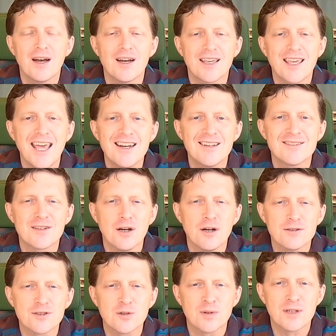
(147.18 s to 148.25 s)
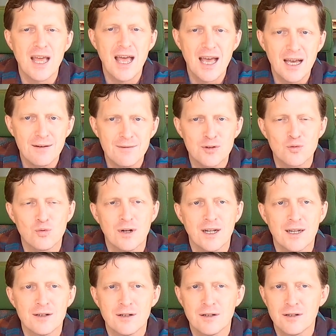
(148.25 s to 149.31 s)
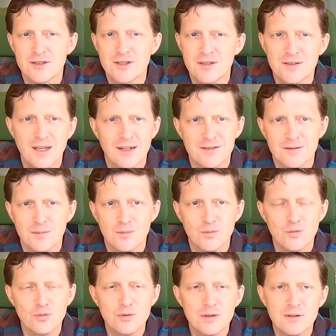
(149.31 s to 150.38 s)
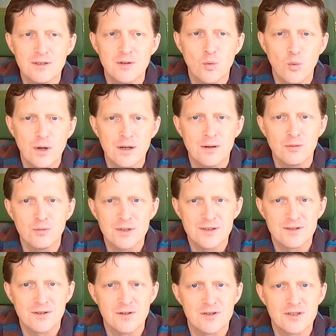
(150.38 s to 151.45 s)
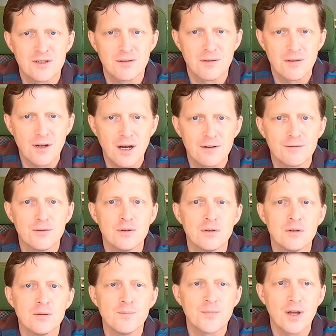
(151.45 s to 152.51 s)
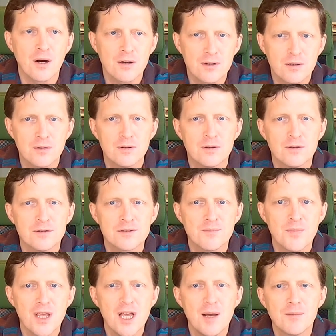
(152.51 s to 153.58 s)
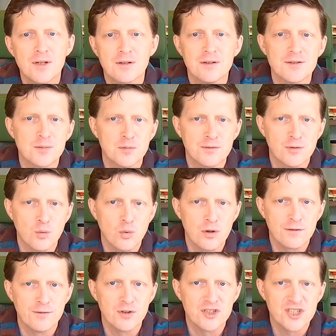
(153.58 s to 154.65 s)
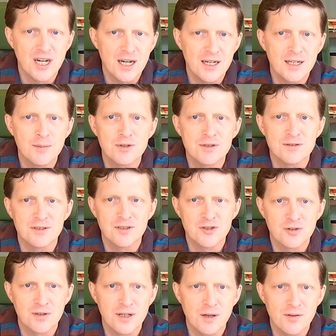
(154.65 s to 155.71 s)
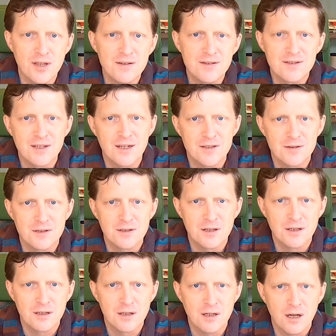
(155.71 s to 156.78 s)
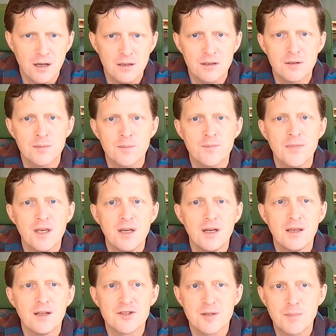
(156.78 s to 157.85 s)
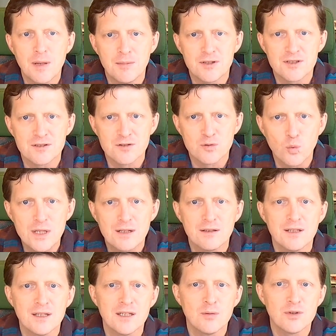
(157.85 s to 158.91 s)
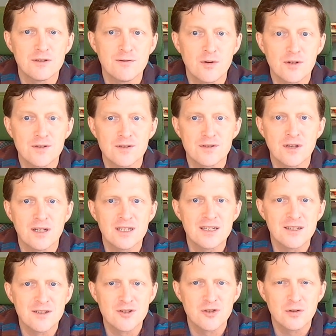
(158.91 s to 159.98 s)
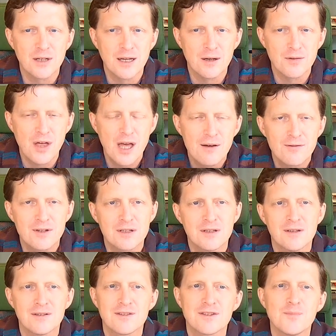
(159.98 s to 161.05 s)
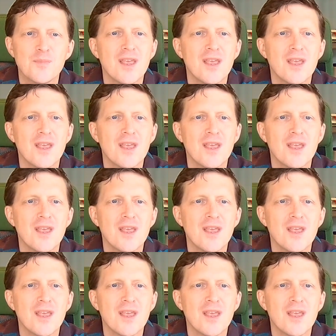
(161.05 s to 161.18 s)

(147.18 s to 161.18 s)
Katie is also an avid writer. She's got some really well-researched and thoughtful articles, particularly some of her work for Chime, which is the Digital Health Insights column that she publishes weekly, which focuses on digital health evidence,